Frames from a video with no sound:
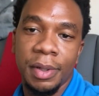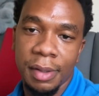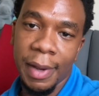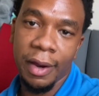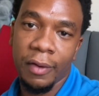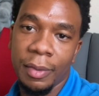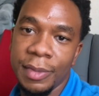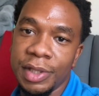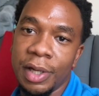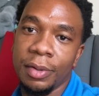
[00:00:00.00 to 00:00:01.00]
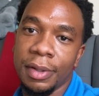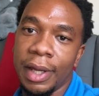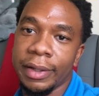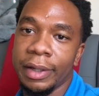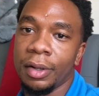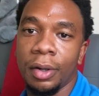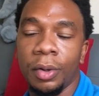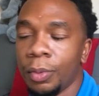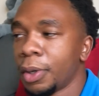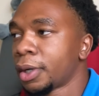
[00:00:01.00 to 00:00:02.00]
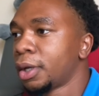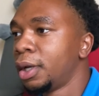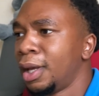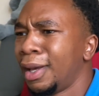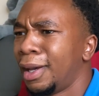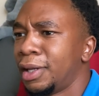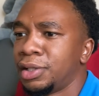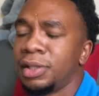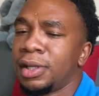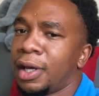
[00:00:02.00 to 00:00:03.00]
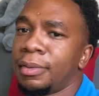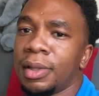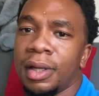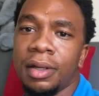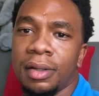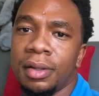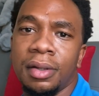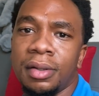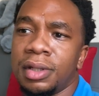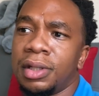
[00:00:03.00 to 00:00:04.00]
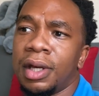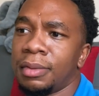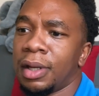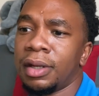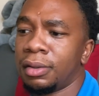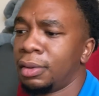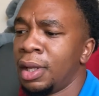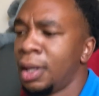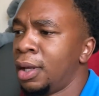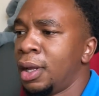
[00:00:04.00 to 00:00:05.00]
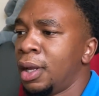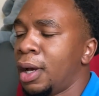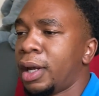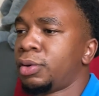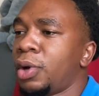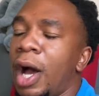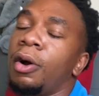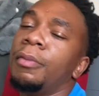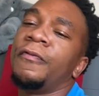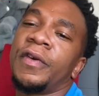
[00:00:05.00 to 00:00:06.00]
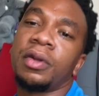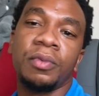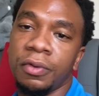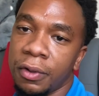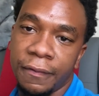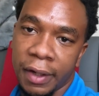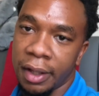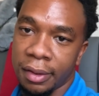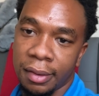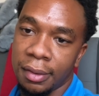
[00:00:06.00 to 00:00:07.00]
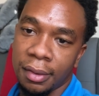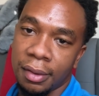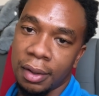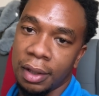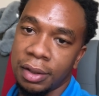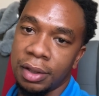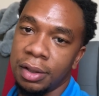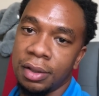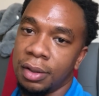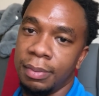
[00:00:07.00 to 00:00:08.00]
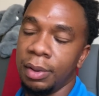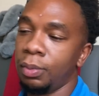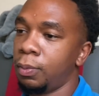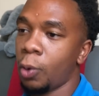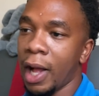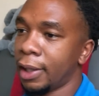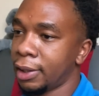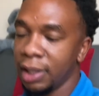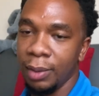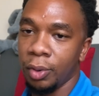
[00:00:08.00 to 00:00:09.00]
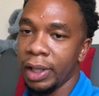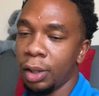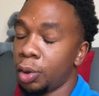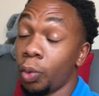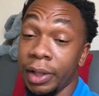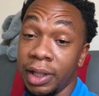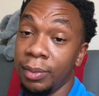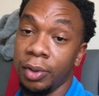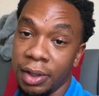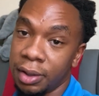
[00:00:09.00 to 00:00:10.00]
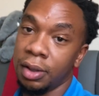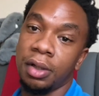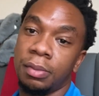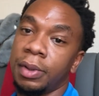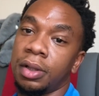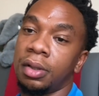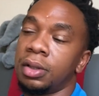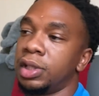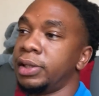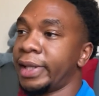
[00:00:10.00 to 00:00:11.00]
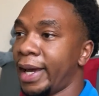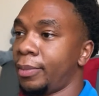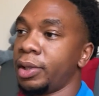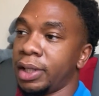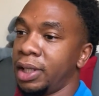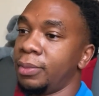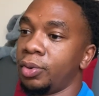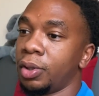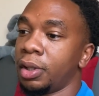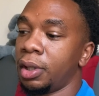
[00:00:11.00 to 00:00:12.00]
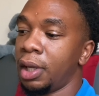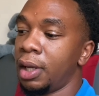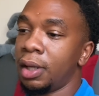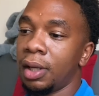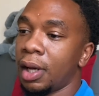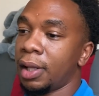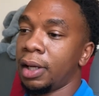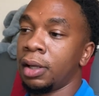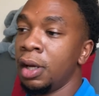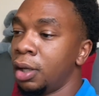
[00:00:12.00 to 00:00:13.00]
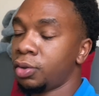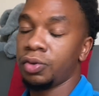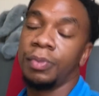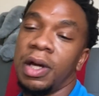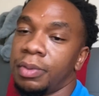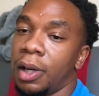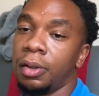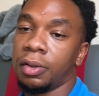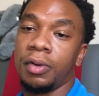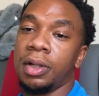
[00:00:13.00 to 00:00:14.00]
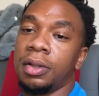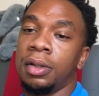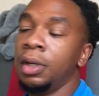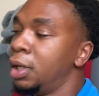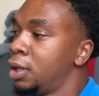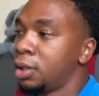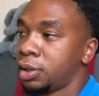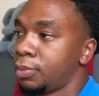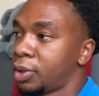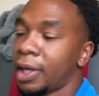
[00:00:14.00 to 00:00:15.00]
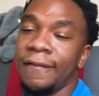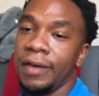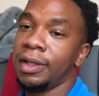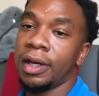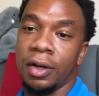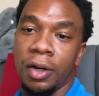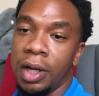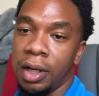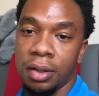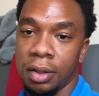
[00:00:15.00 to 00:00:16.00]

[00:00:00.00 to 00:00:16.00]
in the background, Michelle was knocking out her homework and she types like, I don't know how her fingers move so fast. Like she just be wilding the keyboard. I don't know what the keyboard did to her because she typed on the keyboard at like 200 miles per hour, it's crazy. She must have got VTEC in her hands or